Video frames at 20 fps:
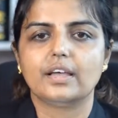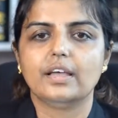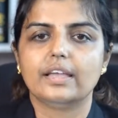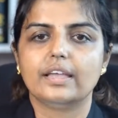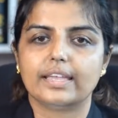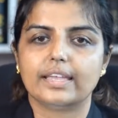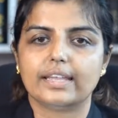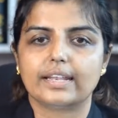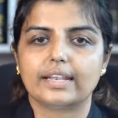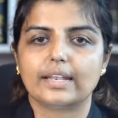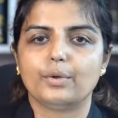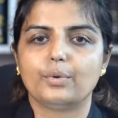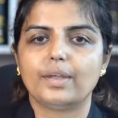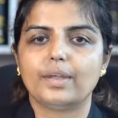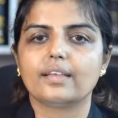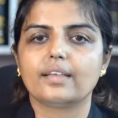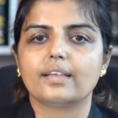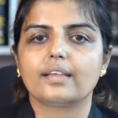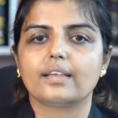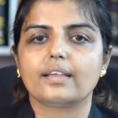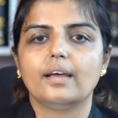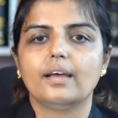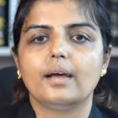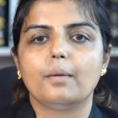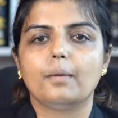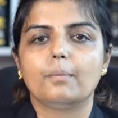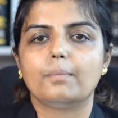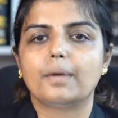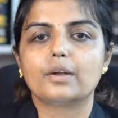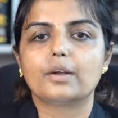including,
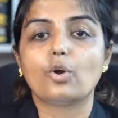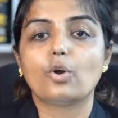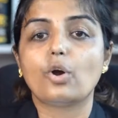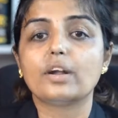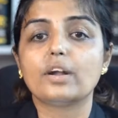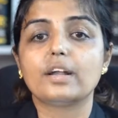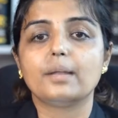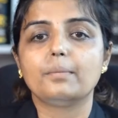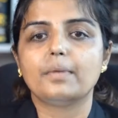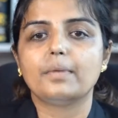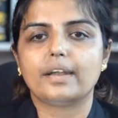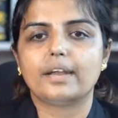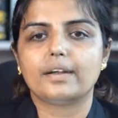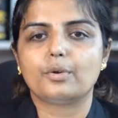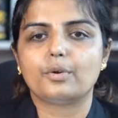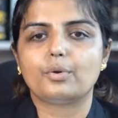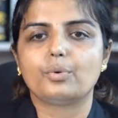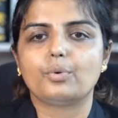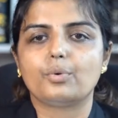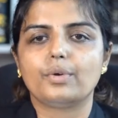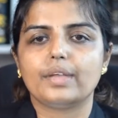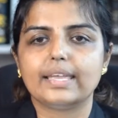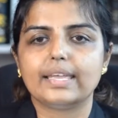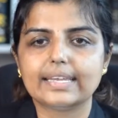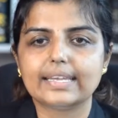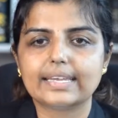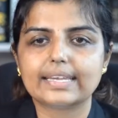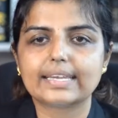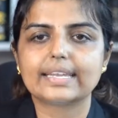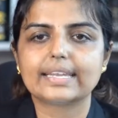but not limited to,
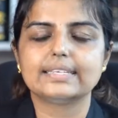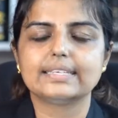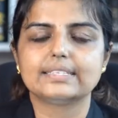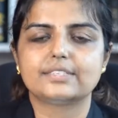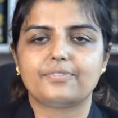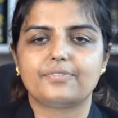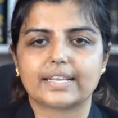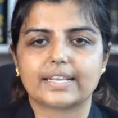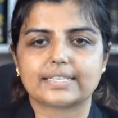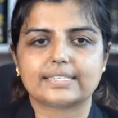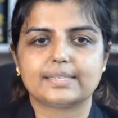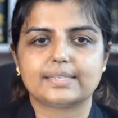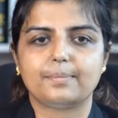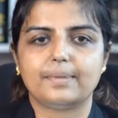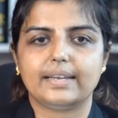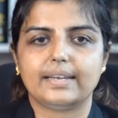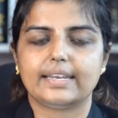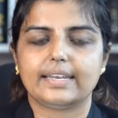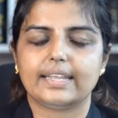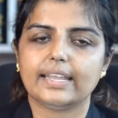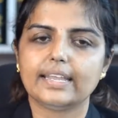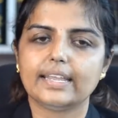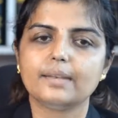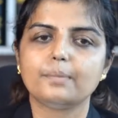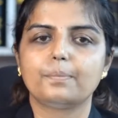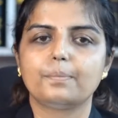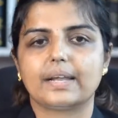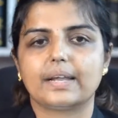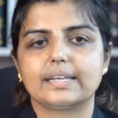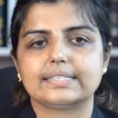increased flexibility in
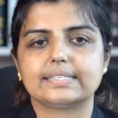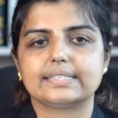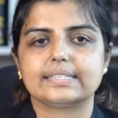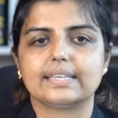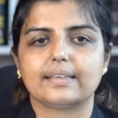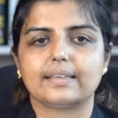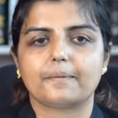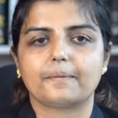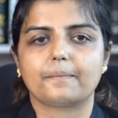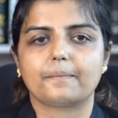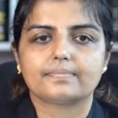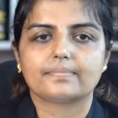pricing.